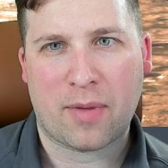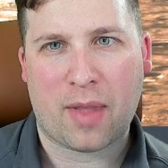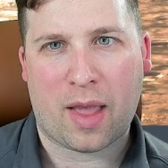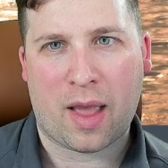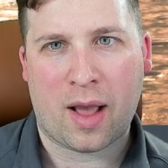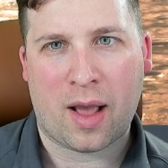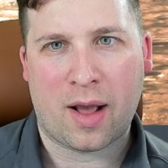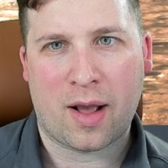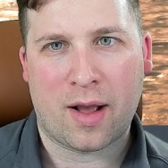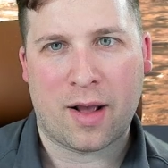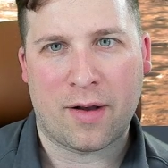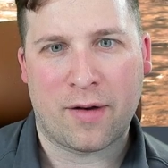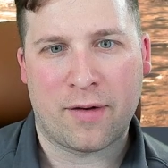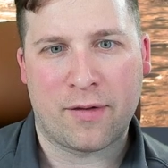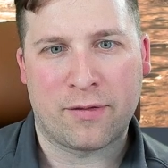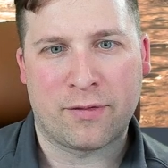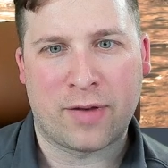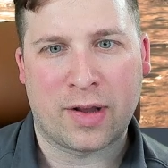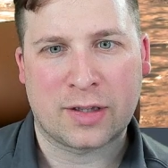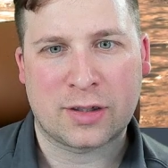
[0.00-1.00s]

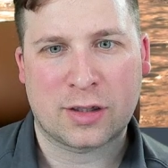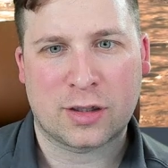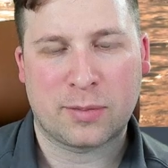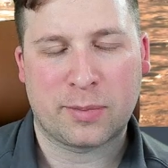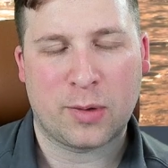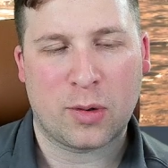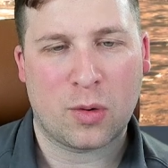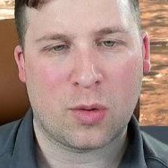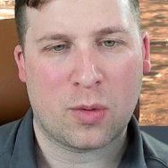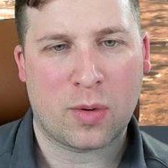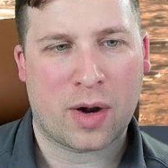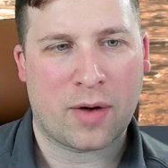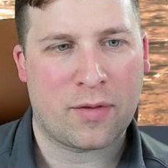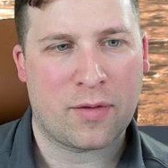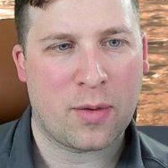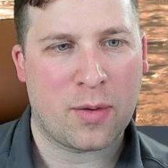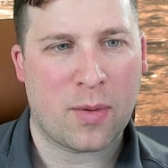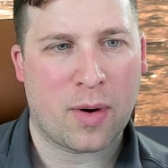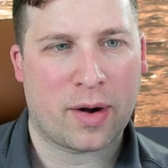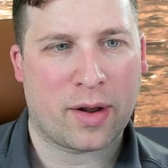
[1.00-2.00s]
vestibule, whatever
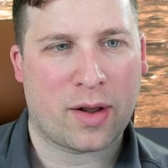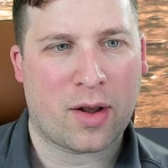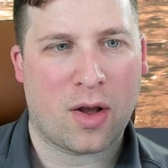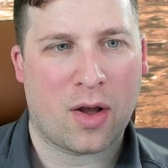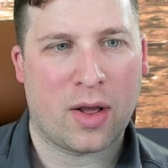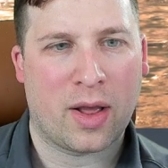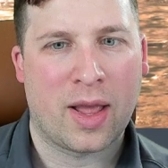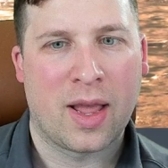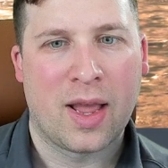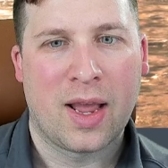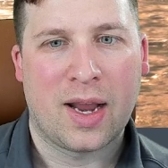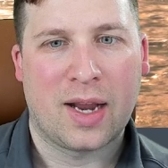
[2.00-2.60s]
you want to call it,